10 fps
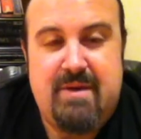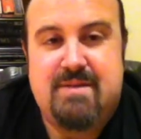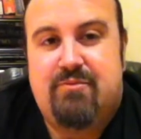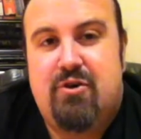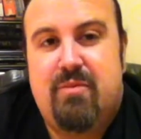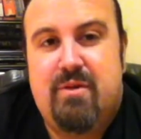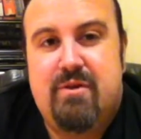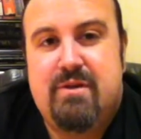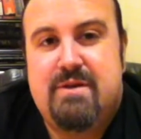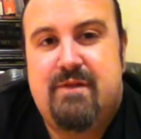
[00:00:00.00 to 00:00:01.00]
Master Prime
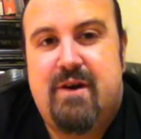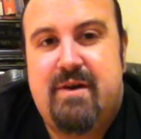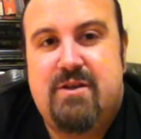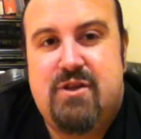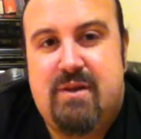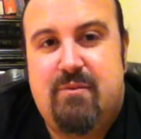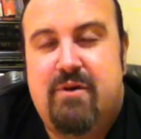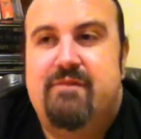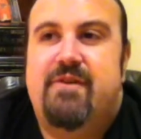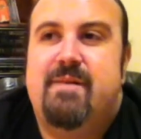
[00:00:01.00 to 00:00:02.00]
looked very
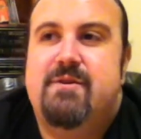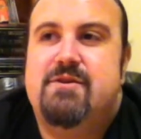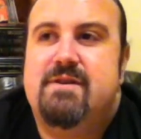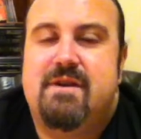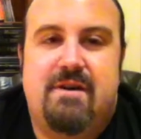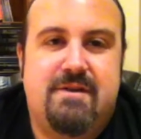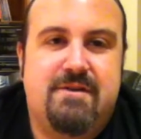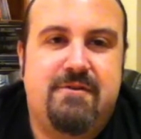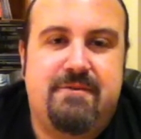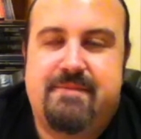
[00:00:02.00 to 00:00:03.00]
G1, very much like the
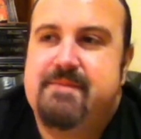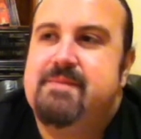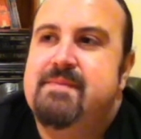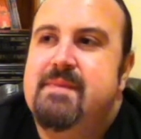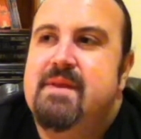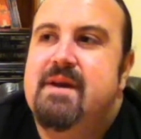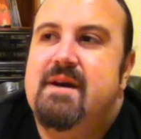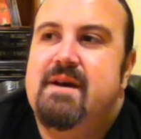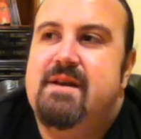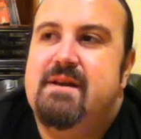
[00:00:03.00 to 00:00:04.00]
cartoon.
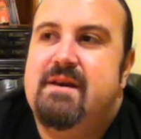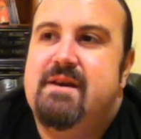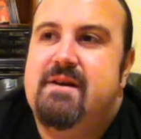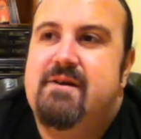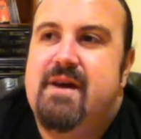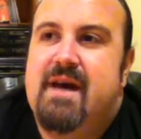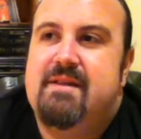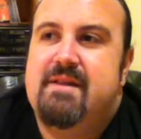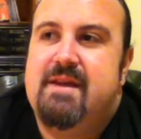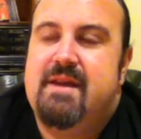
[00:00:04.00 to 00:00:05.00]
And I
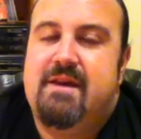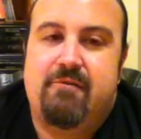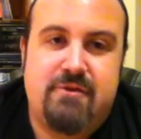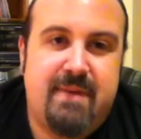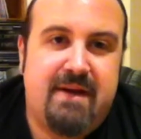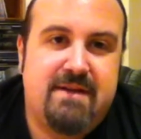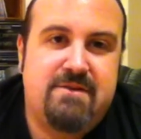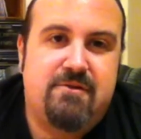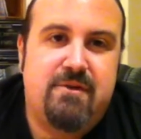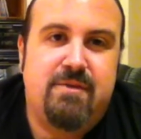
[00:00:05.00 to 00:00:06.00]
had the Ultra Magnus
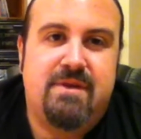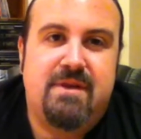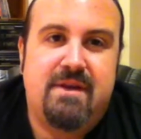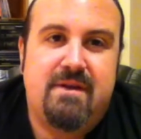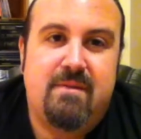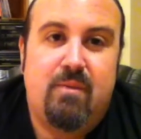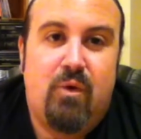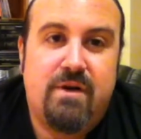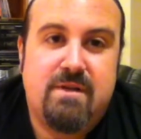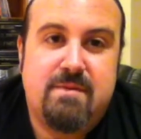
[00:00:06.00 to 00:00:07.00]
toy with the
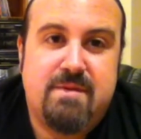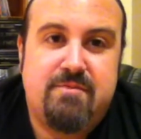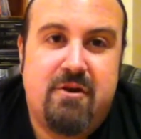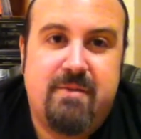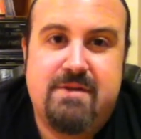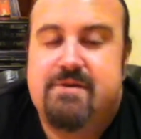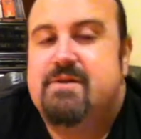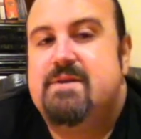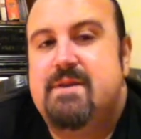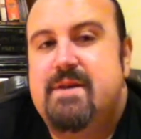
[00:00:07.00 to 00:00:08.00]
white Optimus Prime as I
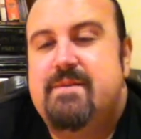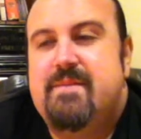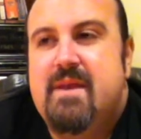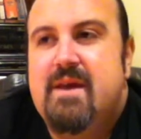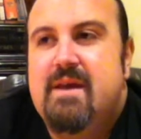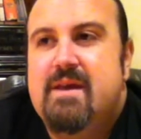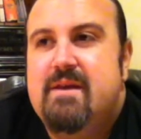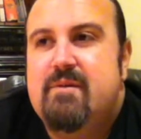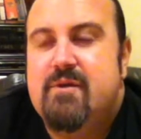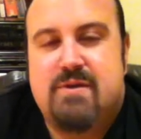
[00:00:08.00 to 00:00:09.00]
could see it,
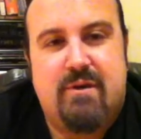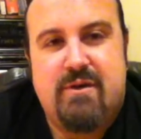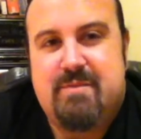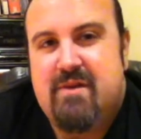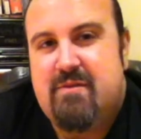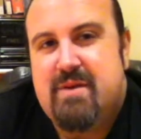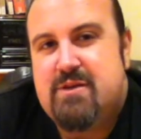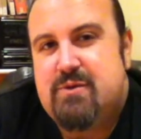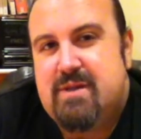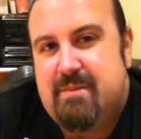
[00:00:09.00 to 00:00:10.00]
which was always a bit of a
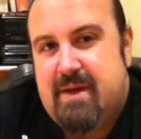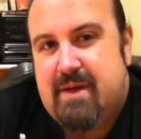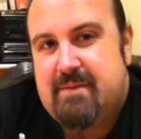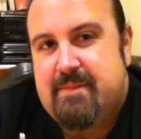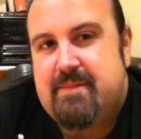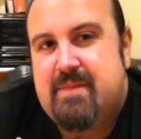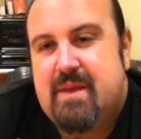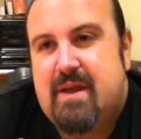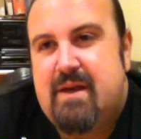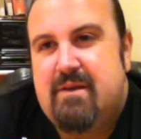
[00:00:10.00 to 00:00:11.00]
mystery to me.
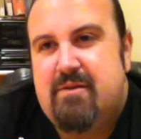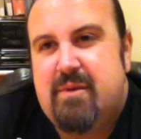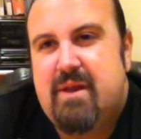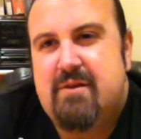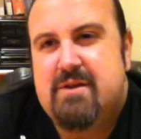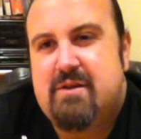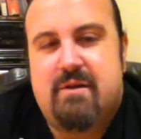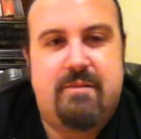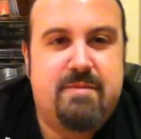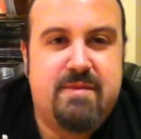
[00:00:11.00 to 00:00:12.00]
And I thought, well, that looks like
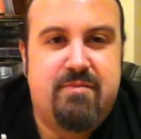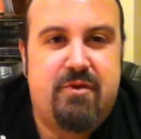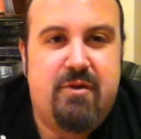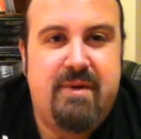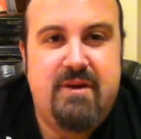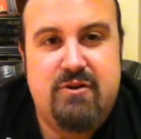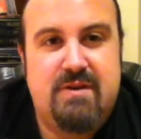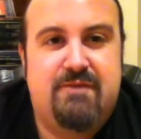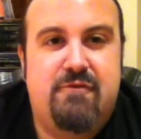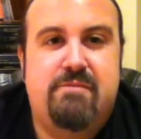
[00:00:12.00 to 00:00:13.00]
Optimus Prime, and it
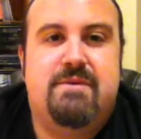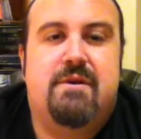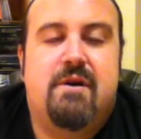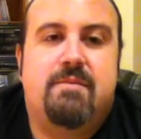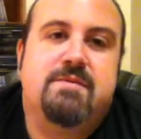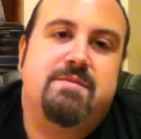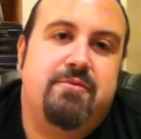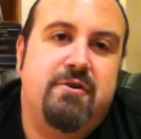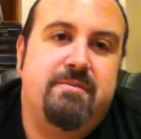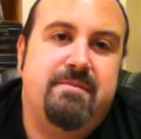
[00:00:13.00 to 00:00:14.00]
transforms like Optimus
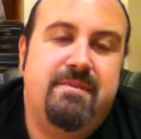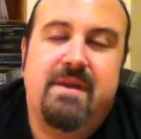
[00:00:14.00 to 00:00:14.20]
Prime,